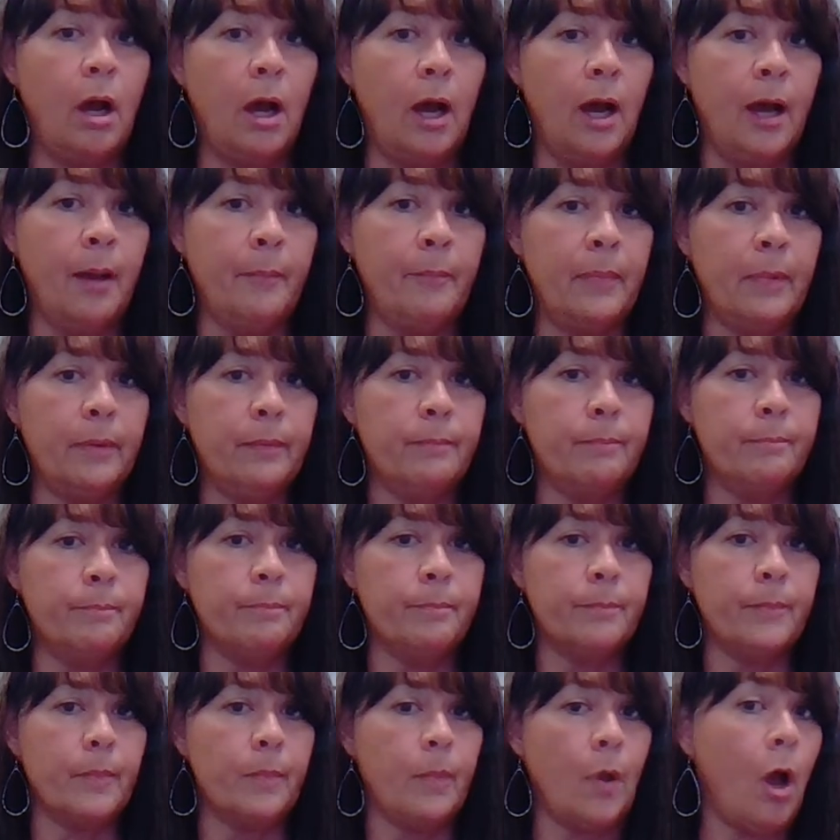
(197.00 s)
um,
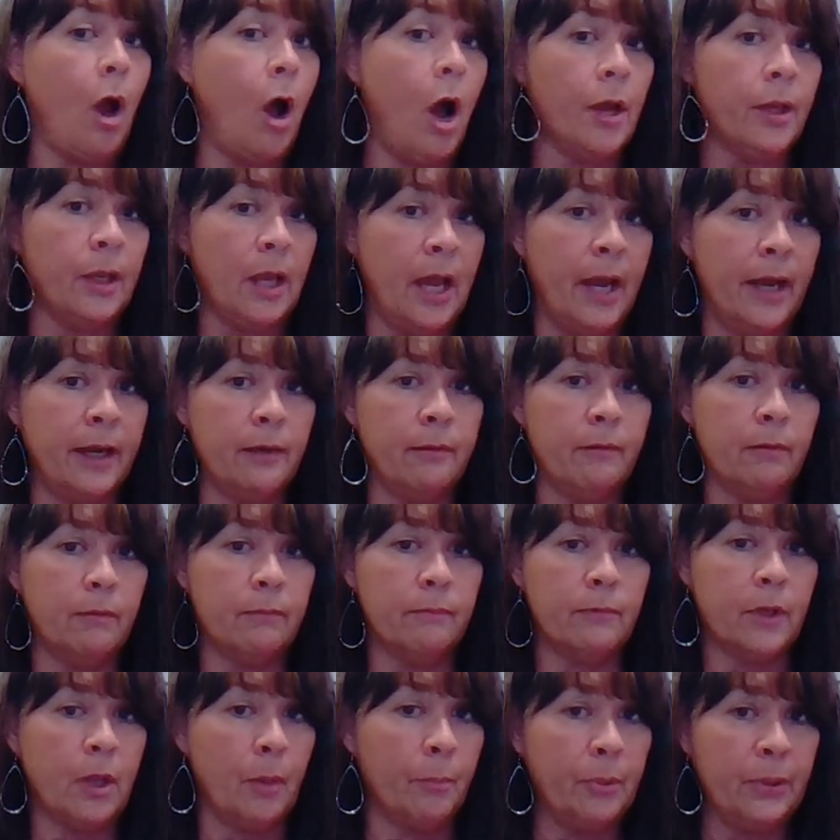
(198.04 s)
online
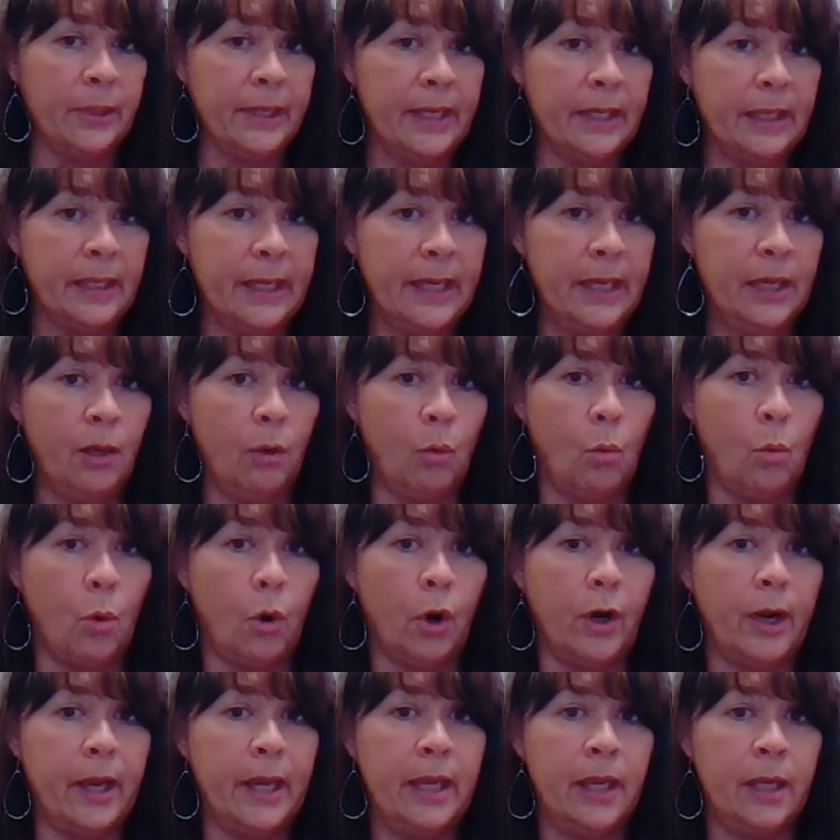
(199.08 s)
completely
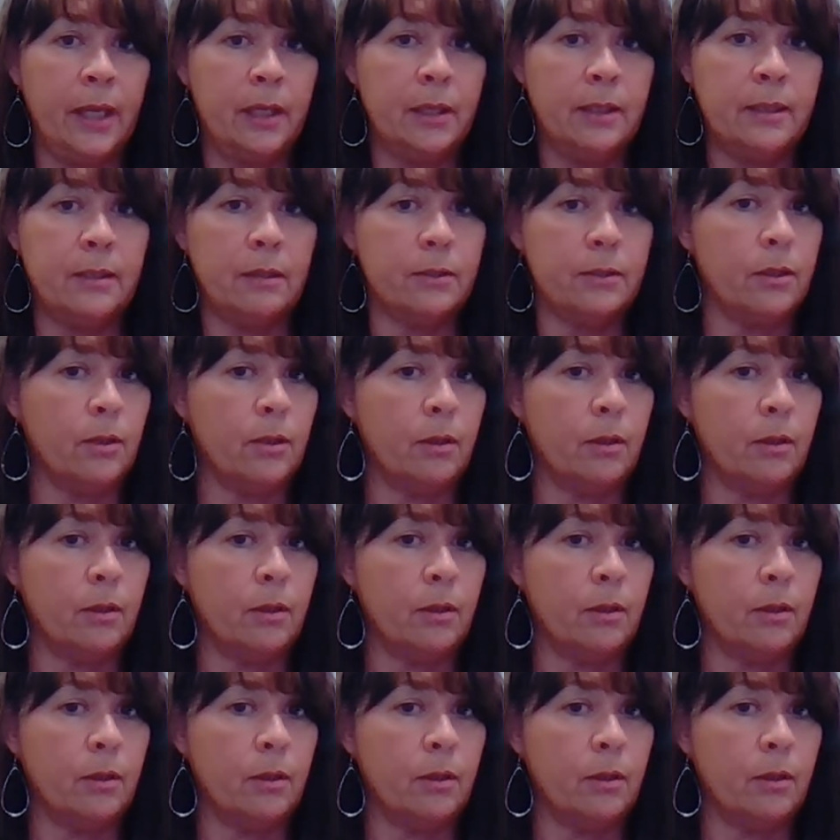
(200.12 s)
or in